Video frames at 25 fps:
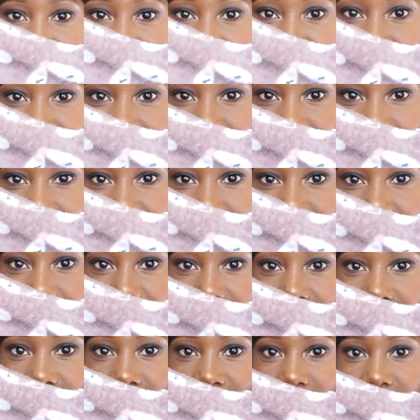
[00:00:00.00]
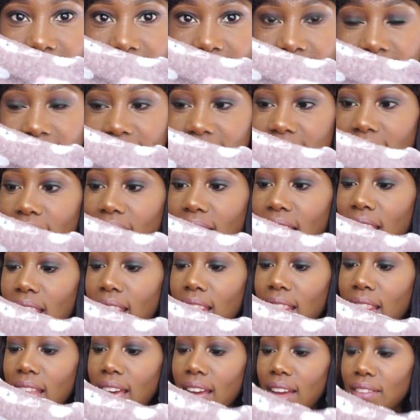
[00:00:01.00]
Look at the detail.
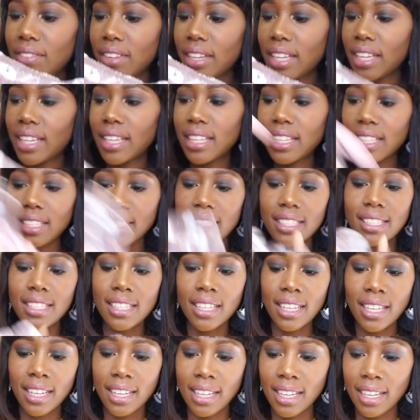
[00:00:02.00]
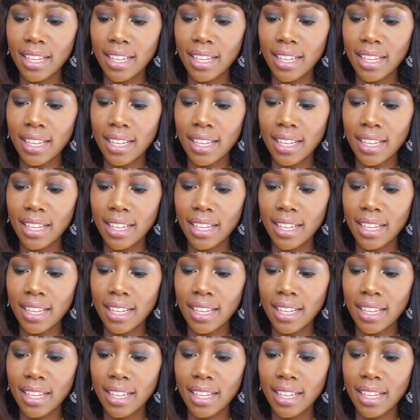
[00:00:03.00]
Love it.